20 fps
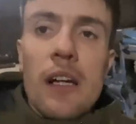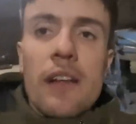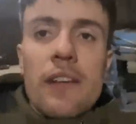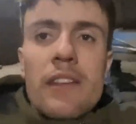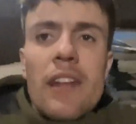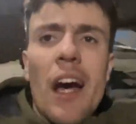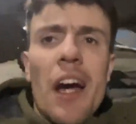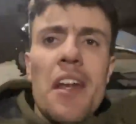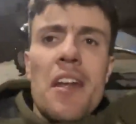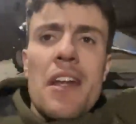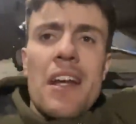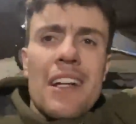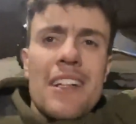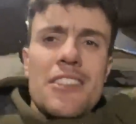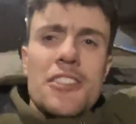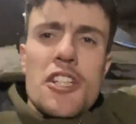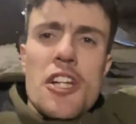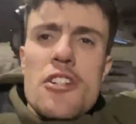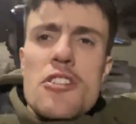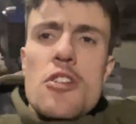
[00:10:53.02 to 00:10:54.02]
Done.
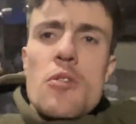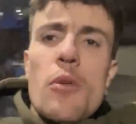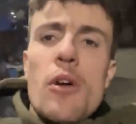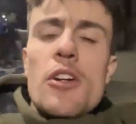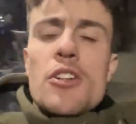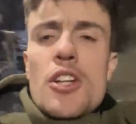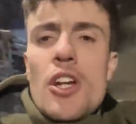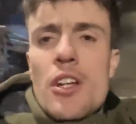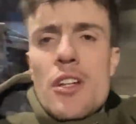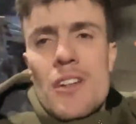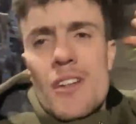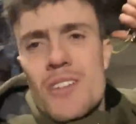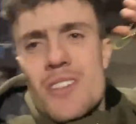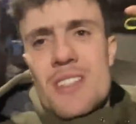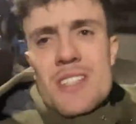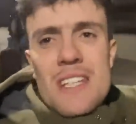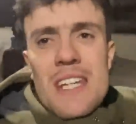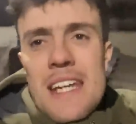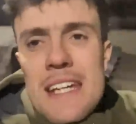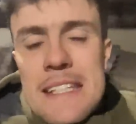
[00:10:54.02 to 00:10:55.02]
Cheers for watching.
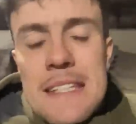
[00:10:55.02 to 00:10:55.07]
See you